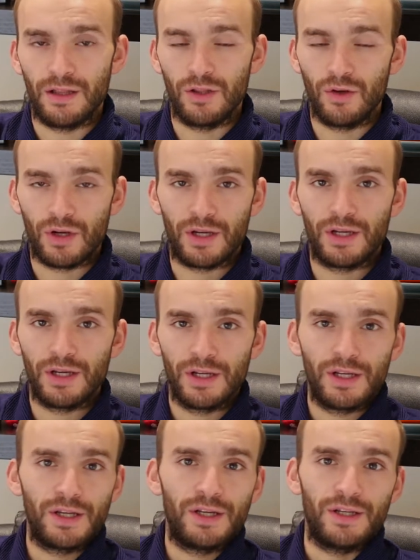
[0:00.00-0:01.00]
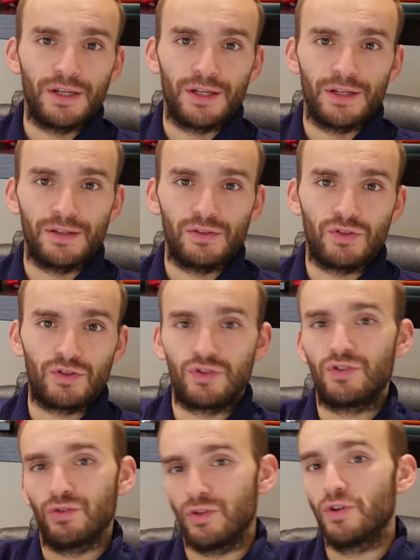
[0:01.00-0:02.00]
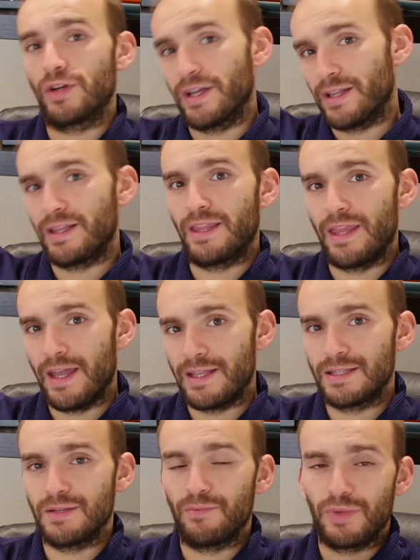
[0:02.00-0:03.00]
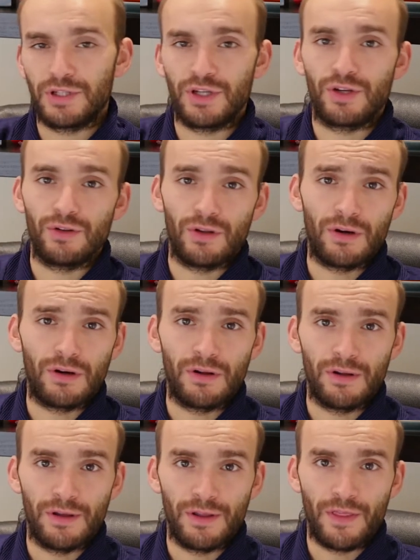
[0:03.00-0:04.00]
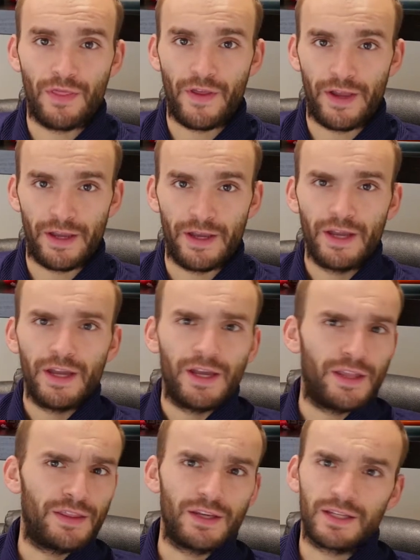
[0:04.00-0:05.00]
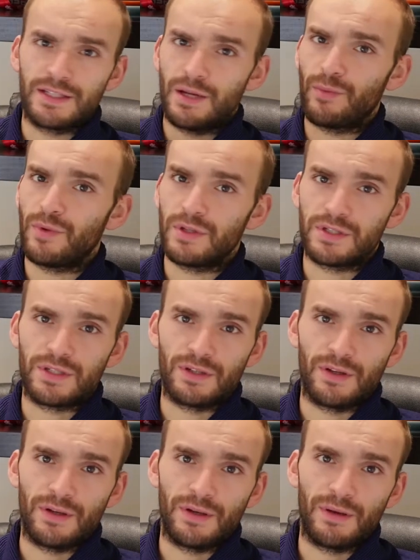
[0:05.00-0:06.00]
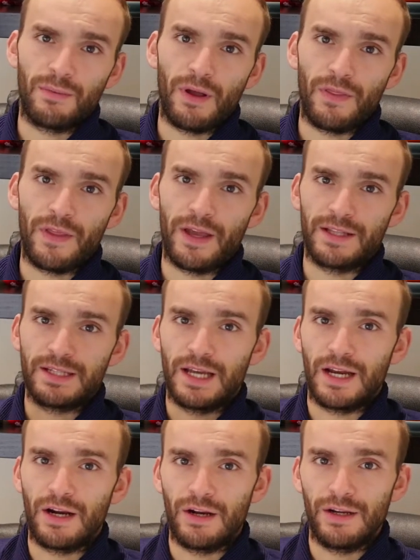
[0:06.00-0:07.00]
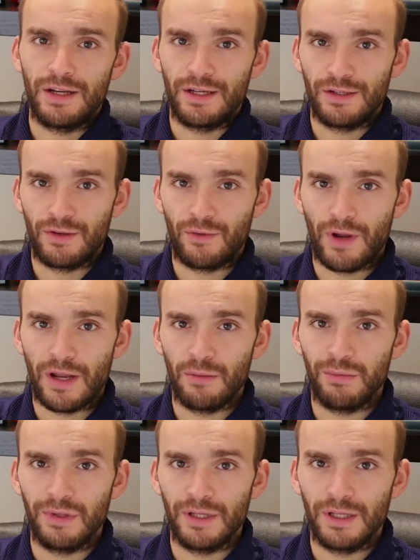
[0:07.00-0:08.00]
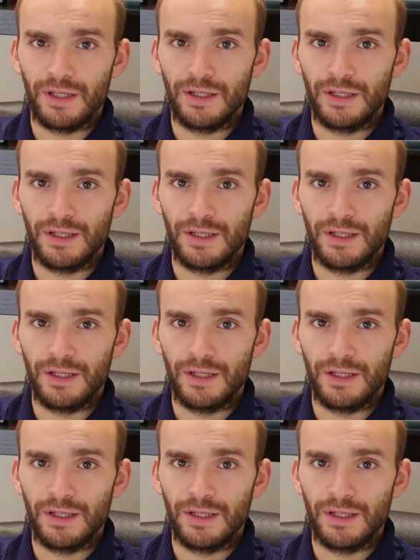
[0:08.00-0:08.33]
look to look at that particular thing. And the examples about that are incredibly